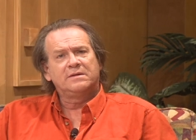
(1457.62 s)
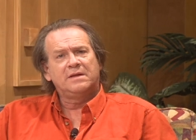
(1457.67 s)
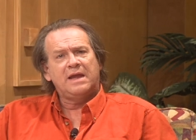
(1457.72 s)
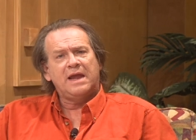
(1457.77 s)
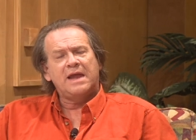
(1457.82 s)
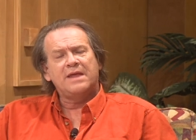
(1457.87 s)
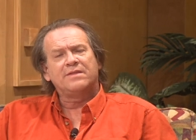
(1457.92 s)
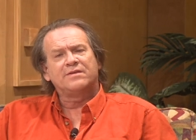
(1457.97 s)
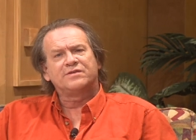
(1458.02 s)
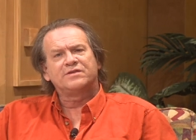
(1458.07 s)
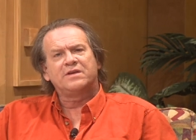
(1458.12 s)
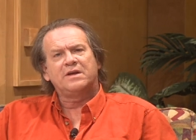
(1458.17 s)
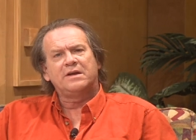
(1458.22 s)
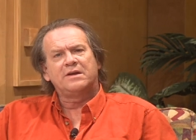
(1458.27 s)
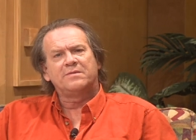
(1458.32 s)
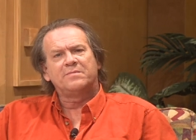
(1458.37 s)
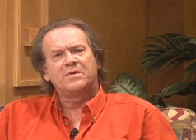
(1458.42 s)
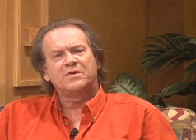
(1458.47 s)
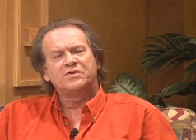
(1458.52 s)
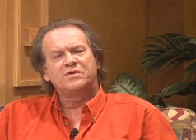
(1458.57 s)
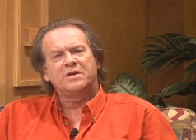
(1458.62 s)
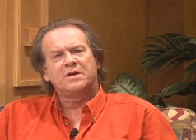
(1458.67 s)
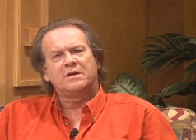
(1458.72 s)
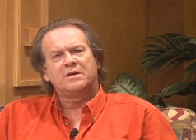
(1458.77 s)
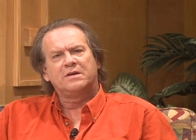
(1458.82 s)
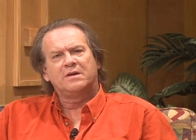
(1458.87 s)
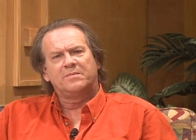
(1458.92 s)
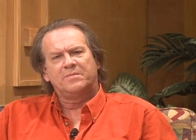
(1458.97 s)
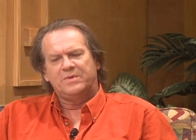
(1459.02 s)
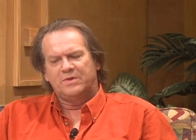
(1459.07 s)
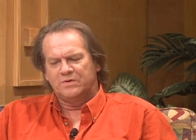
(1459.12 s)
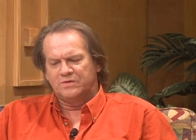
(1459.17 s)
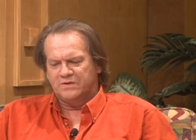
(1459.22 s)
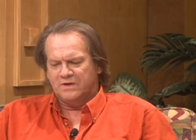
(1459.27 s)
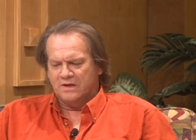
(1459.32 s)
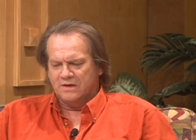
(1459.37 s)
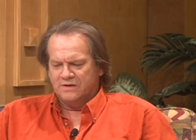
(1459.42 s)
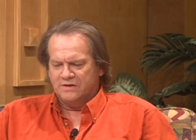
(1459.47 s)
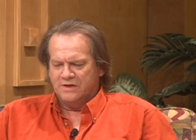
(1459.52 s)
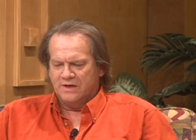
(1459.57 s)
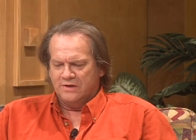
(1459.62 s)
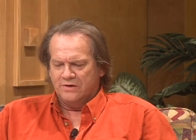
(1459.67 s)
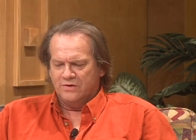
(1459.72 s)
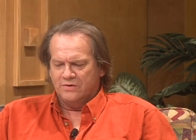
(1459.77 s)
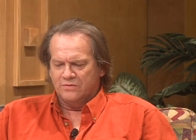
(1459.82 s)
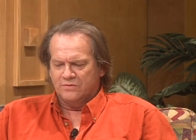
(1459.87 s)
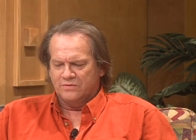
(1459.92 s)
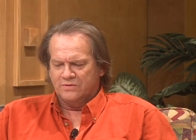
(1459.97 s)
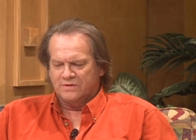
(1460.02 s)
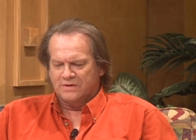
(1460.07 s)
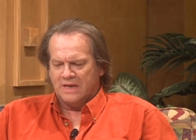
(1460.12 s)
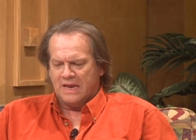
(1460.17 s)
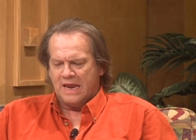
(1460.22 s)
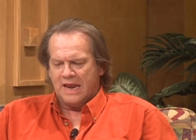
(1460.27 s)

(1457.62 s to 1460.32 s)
And the state of Michigan abuse continues